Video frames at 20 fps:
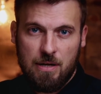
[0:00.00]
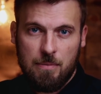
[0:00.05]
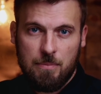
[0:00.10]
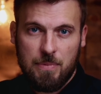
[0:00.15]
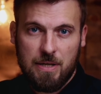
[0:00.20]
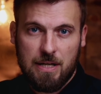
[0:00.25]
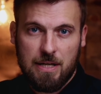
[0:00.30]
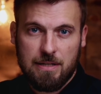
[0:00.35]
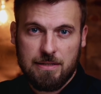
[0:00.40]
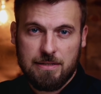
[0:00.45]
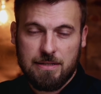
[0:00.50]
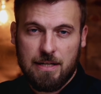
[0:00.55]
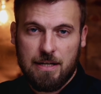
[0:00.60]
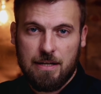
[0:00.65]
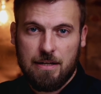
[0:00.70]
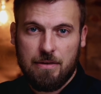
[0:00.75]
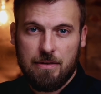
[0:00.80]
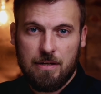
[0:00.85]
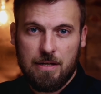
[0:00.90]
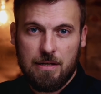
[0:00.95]
because
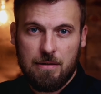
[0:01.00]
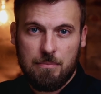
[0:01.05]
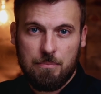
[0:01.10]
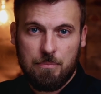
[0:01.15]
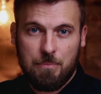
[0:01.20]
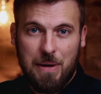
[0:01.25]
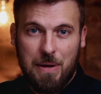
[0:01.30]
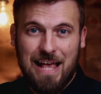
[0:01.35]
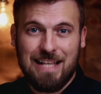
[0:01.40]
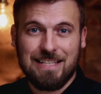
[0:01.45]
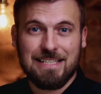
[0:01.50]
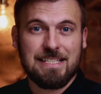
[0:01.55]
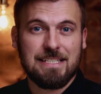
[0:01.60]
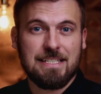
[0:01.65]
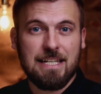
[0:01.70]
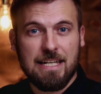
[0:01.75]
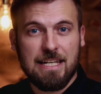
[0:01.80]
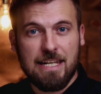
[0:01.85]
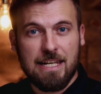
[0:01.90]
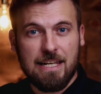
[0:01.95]
uh, the
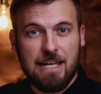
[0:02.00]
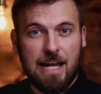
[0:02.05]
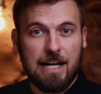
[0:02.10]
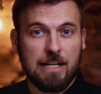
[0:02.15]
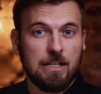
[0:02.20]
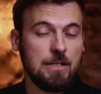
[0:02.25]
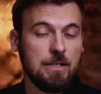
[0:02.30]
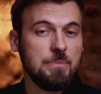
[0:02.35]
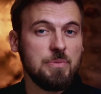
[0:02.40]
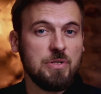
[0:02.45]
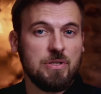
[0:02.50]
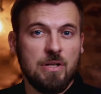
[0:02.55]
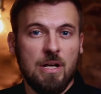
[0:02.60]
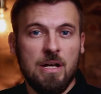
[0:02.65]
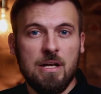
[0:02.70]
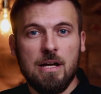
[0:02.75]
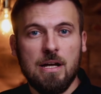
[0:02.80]
Palestinian Arabs